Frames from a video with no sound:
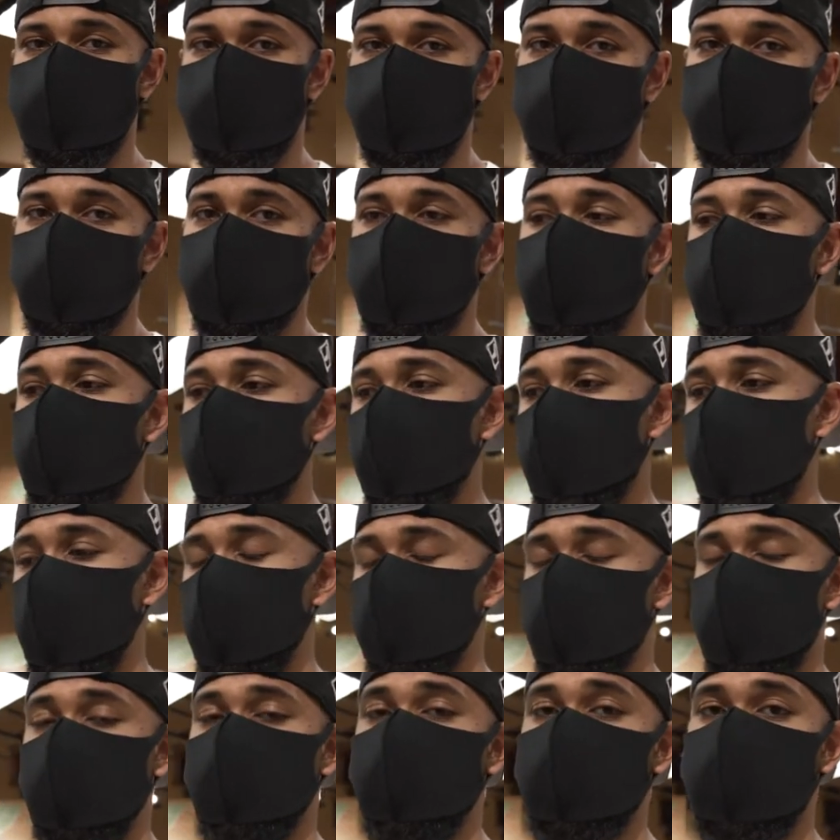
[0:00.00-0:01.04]
So
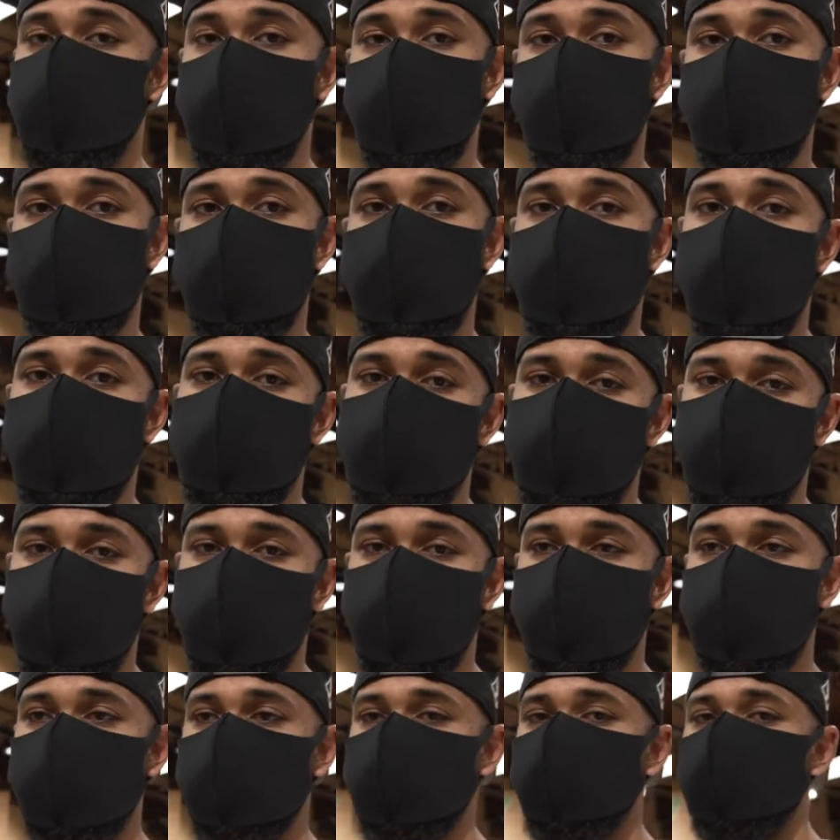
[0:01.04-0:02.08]
definitely check those out as
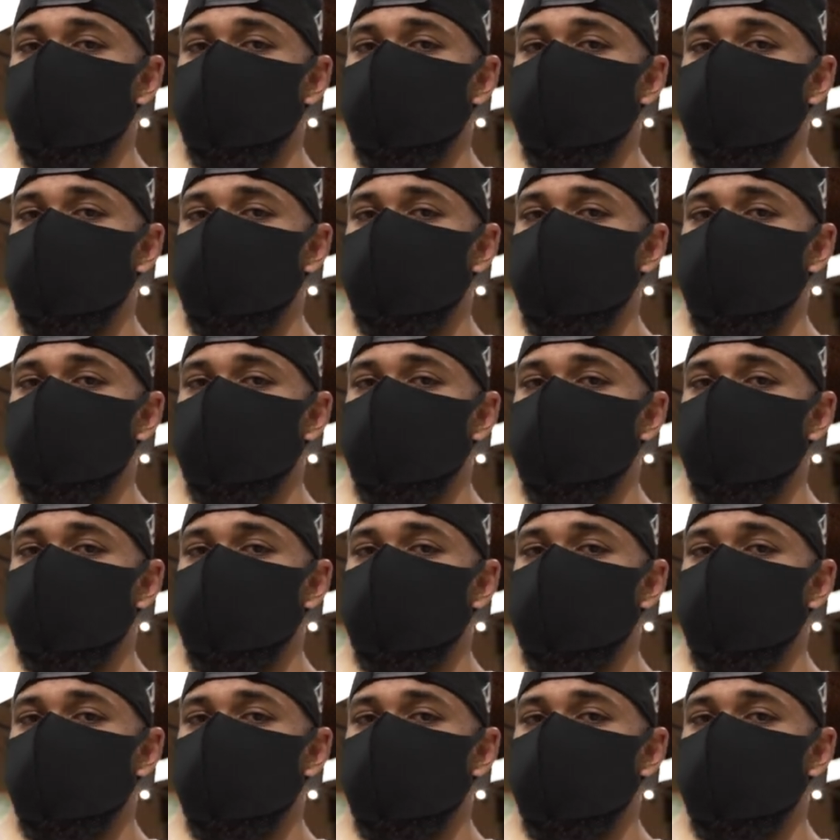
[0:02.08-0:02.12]
well.